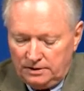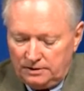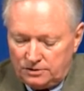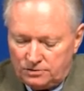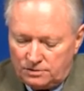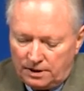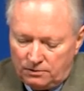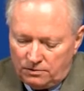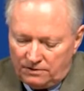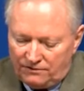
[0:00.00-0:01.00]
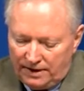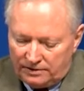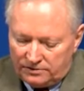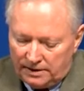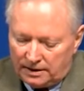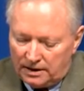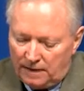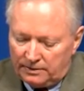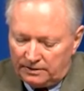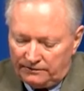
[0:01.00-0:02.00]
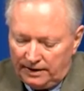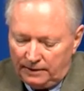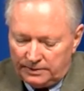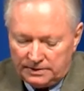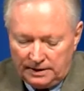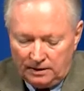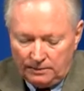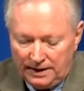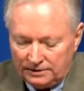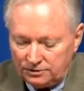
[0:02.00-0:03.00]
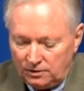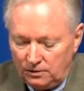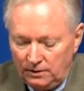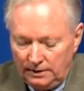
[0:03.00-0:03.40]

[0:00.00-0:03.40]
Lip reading: that you think would advance the economic development in El Paso